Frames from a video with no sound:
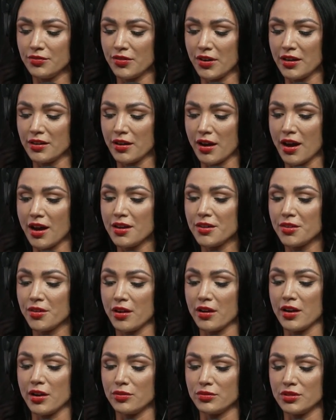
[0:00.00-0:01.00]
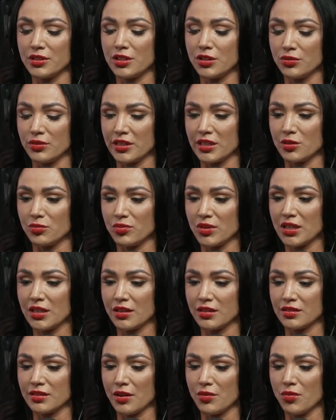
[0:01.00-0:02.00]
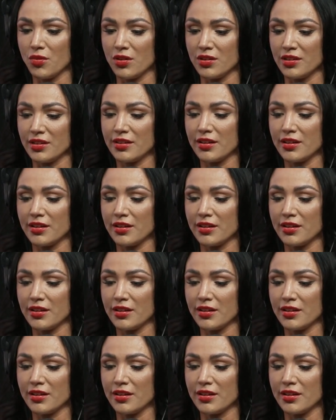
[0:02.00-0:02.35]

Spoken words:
I thought I was doing it because I wanted